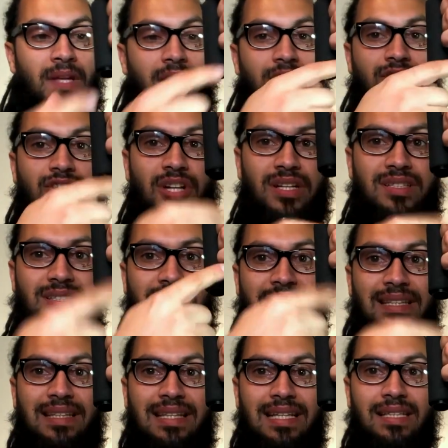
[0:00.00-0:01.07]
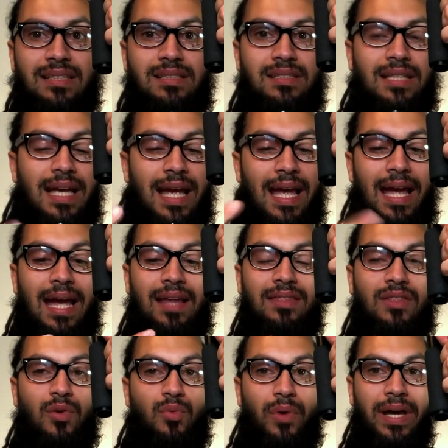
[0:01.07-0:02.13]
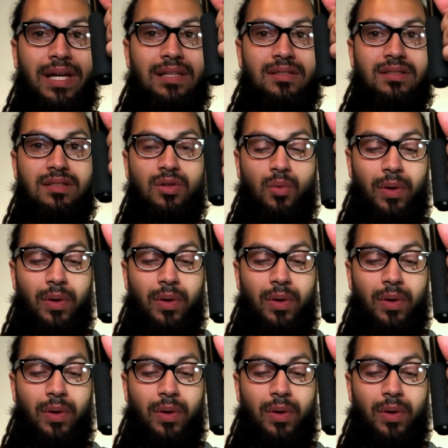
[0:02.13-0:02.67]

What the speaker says: adjusting this, and the weights.